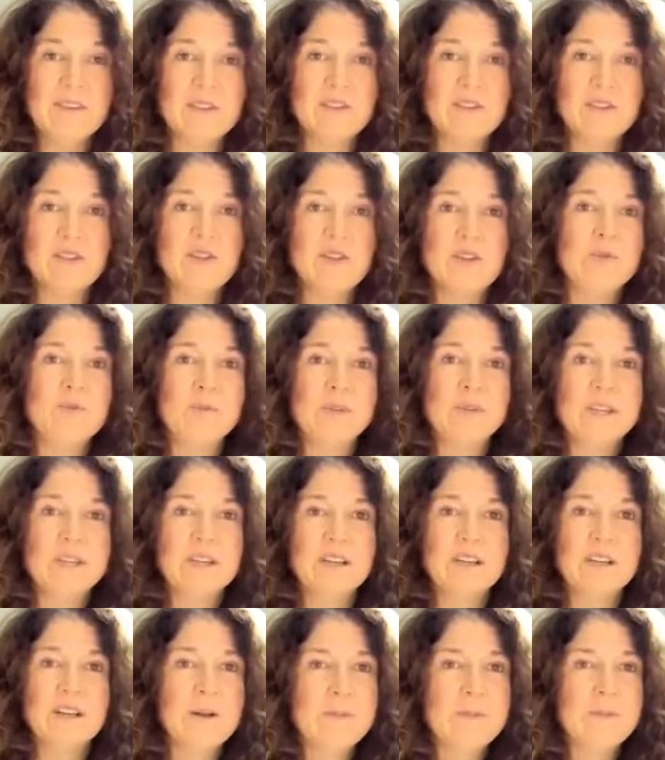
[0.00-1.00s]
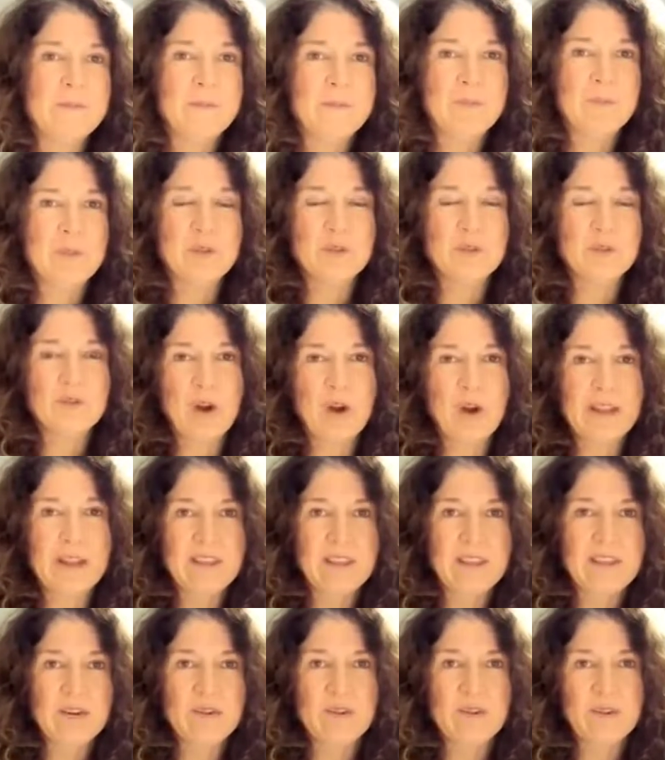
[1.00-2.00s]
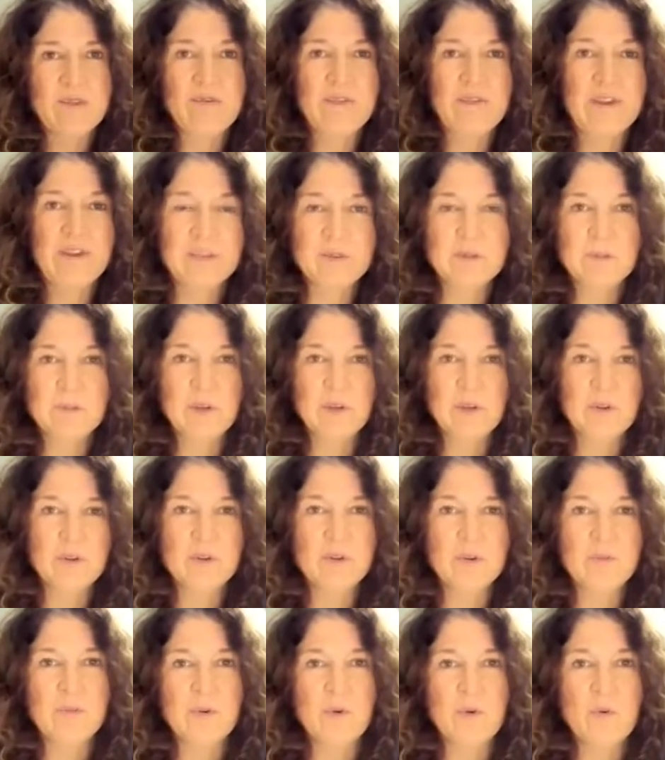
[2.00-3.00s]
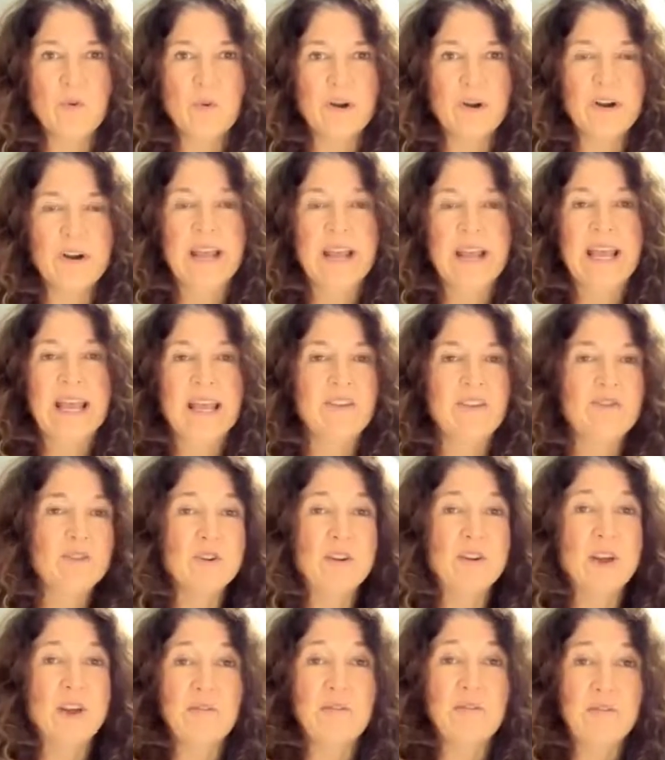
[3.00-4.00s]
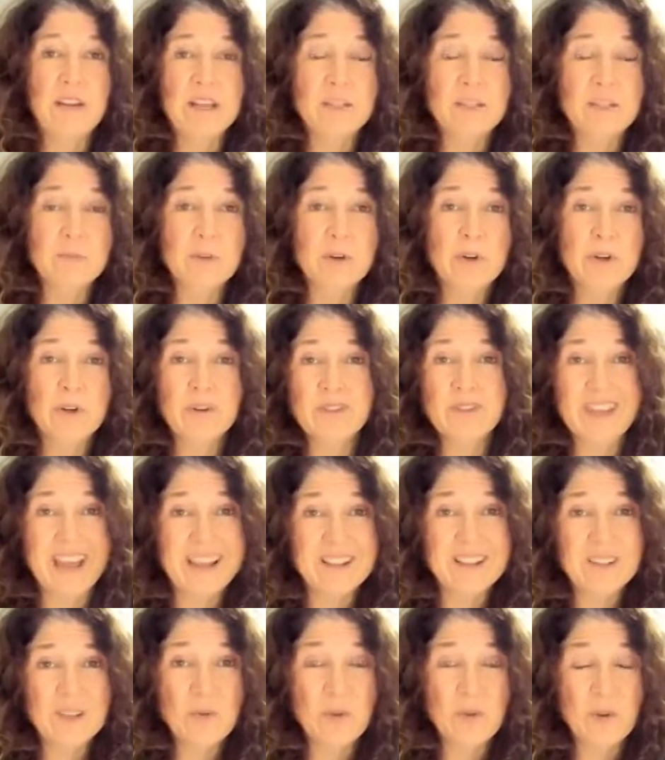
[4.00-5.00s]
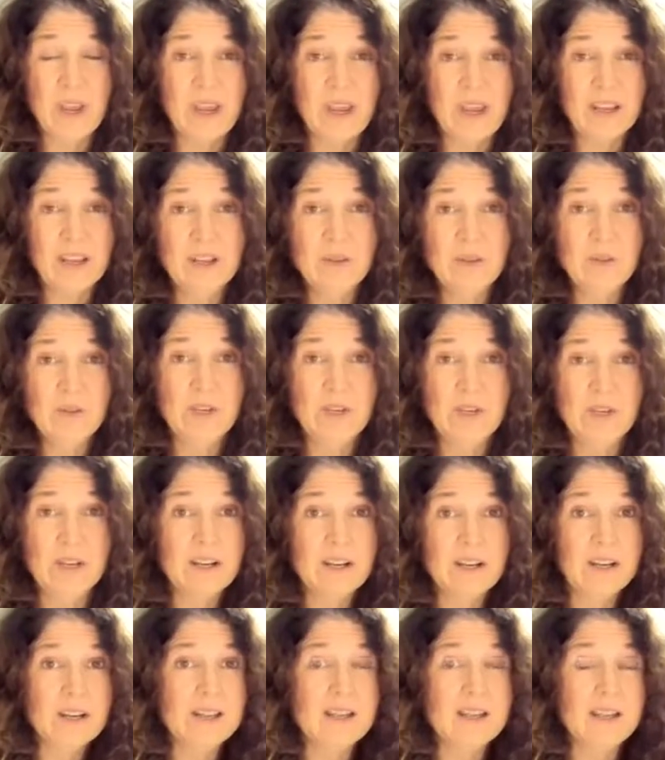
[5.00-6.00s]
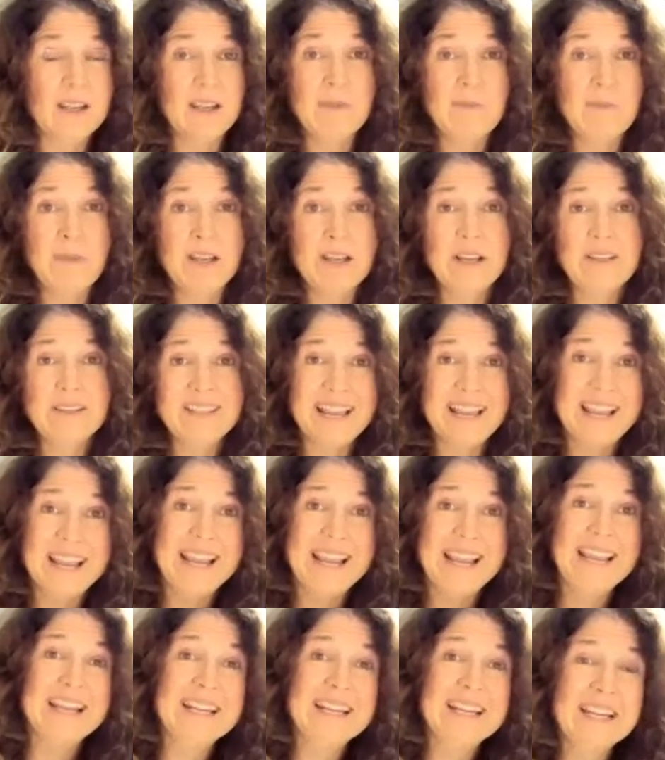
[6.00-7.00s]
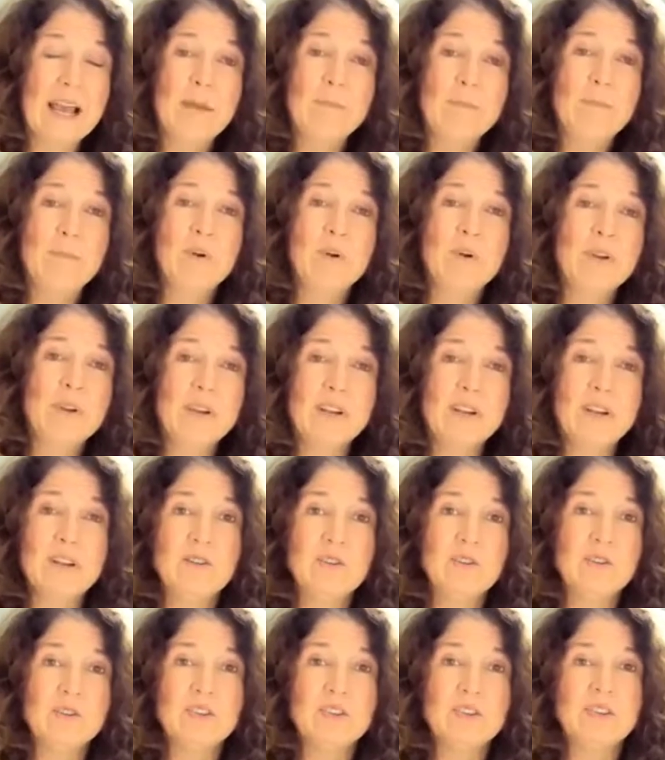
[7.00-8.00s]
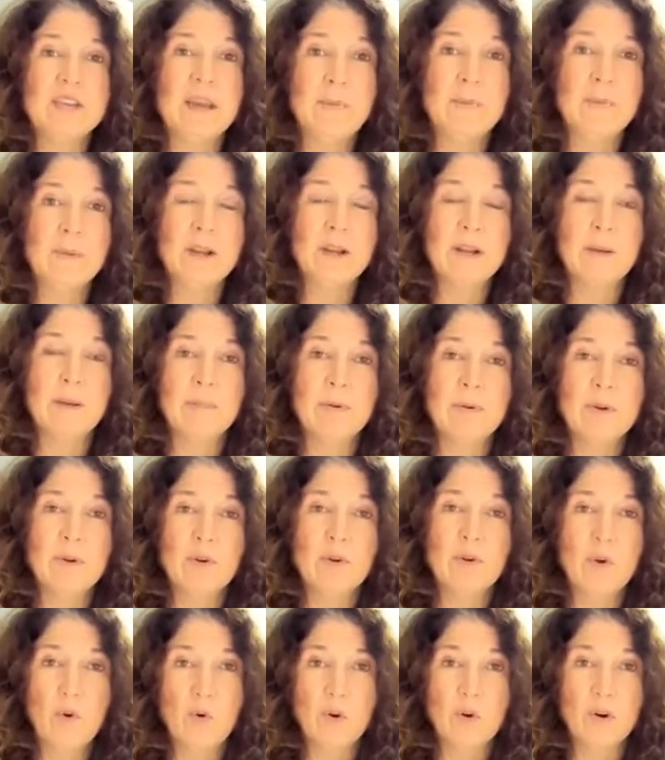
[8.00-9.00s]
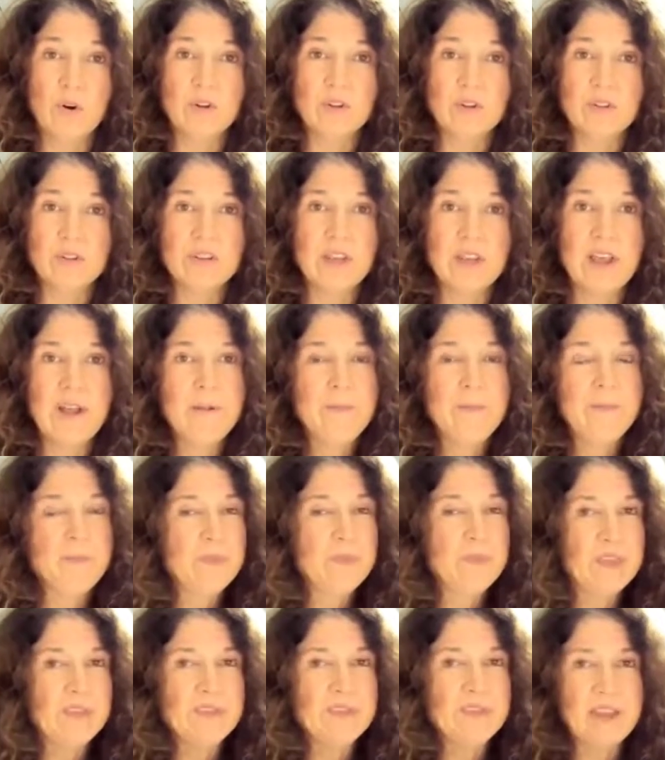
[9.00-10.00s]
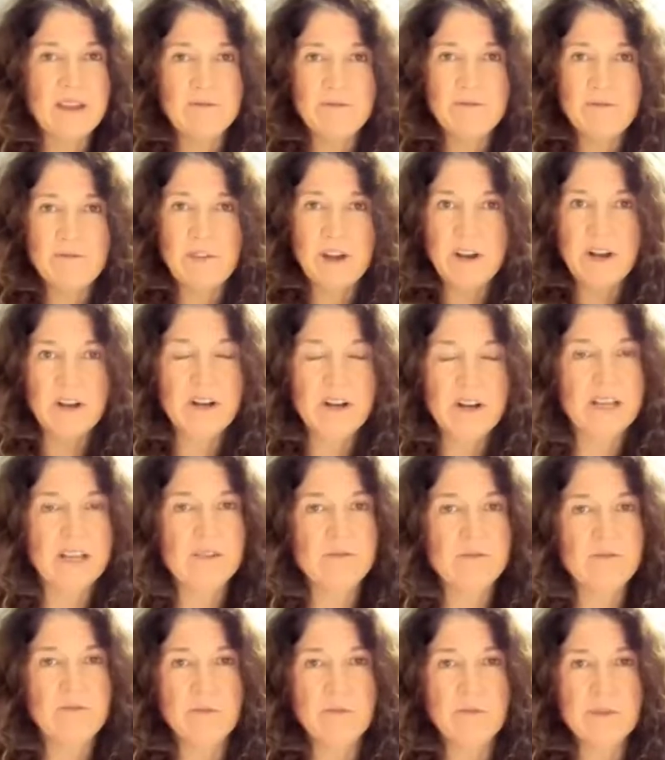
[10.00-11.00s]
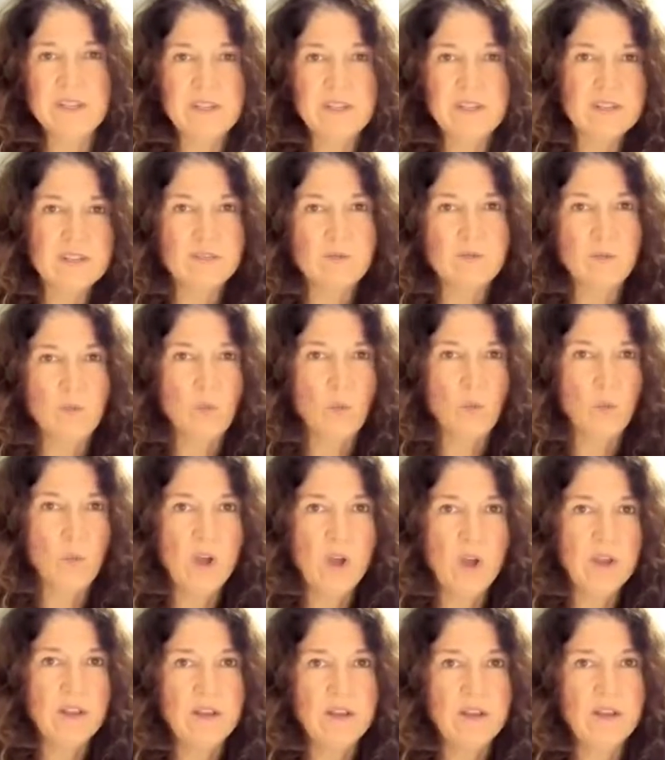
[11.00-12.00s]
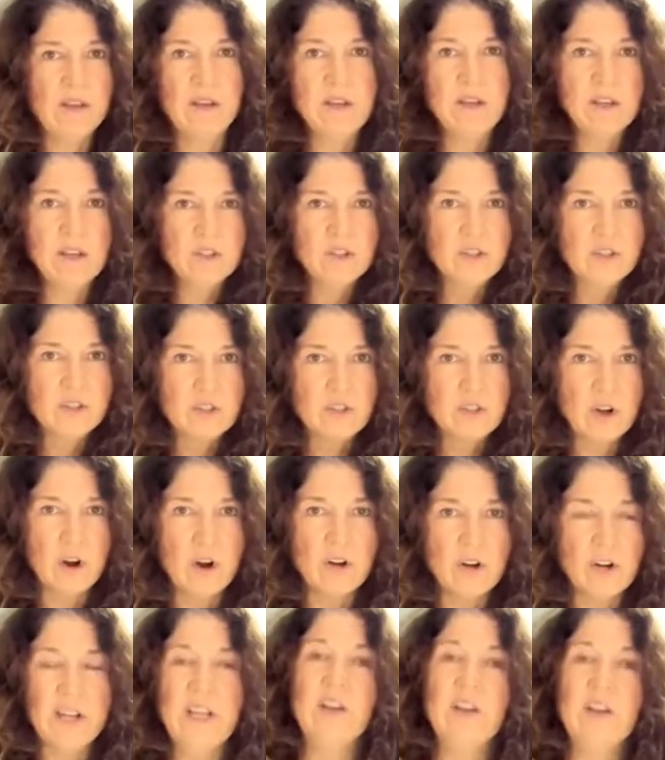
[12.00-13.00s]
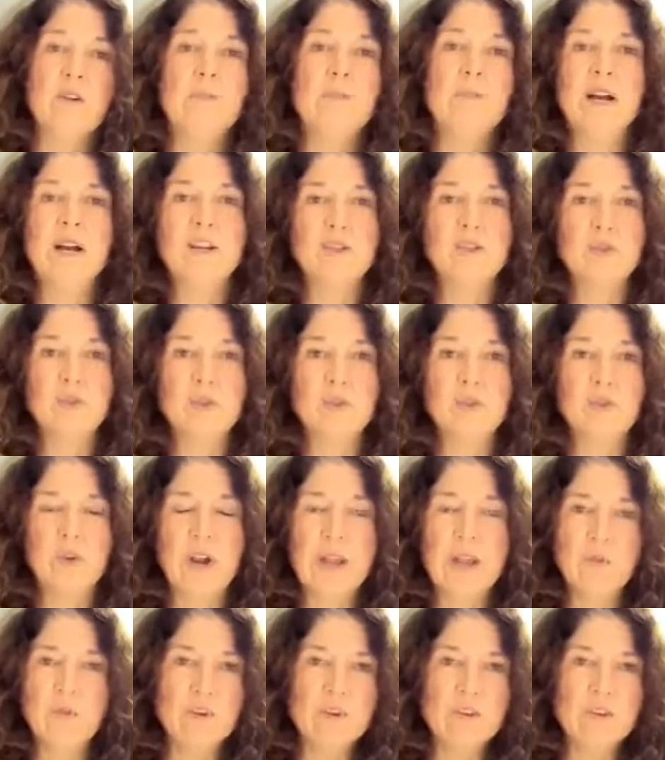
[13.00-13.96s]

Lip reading: The Zoom link is right there in the Facebook group, or if you're not a Facebooker, that's okay. You get it in the emails, and I put it in your Step It Up course in that very infamous one Start Here module, right?